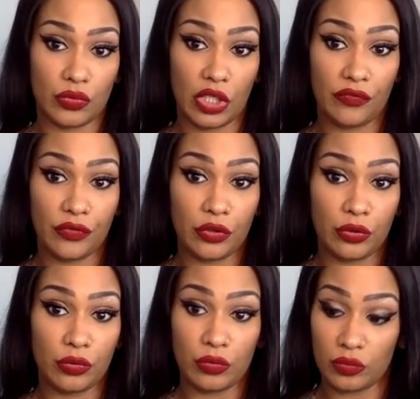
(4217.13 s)
if
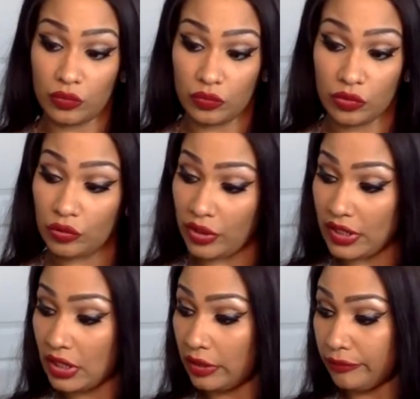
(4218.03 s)
you do what I
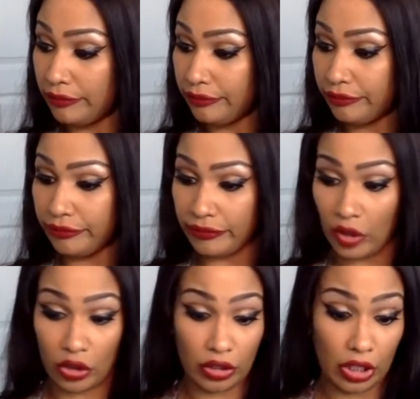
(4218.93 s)
say.
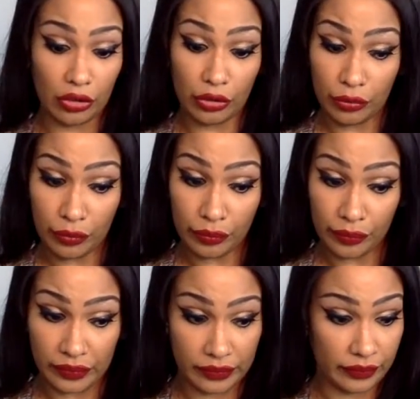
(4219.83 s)
All you got to do,
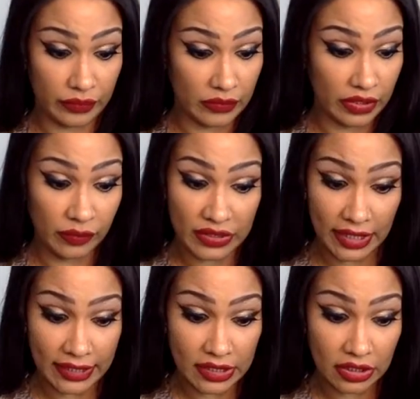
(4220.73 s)
give them a
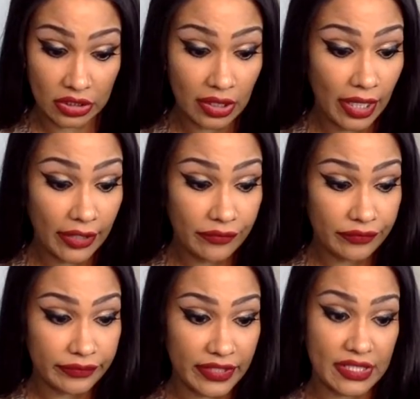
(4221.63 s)
taste of the good life
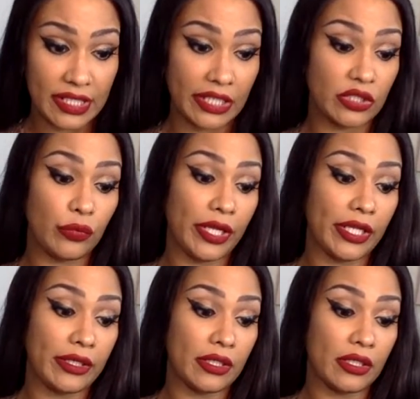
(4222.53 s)
and snatch it away.